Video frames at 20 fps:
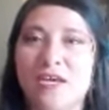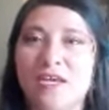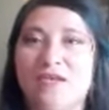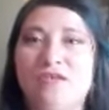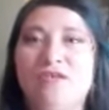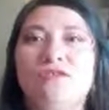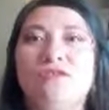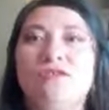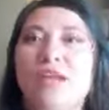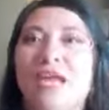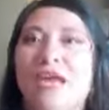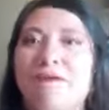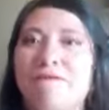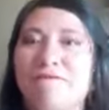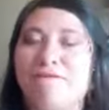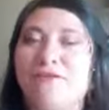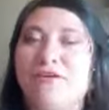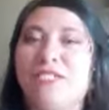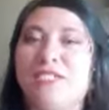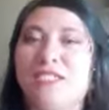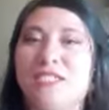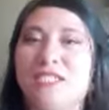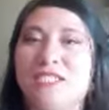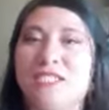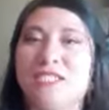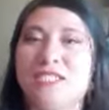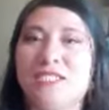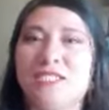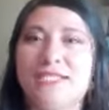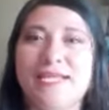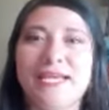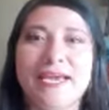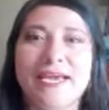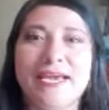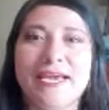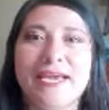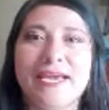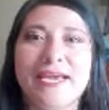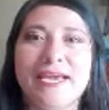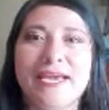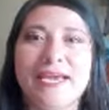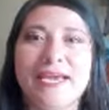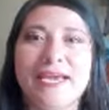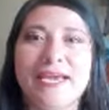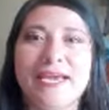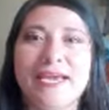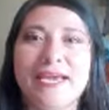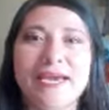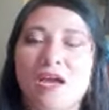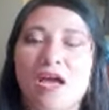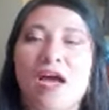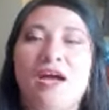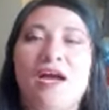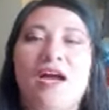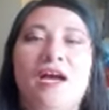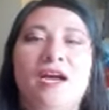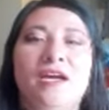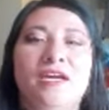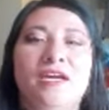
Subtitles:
Like for instance, next year I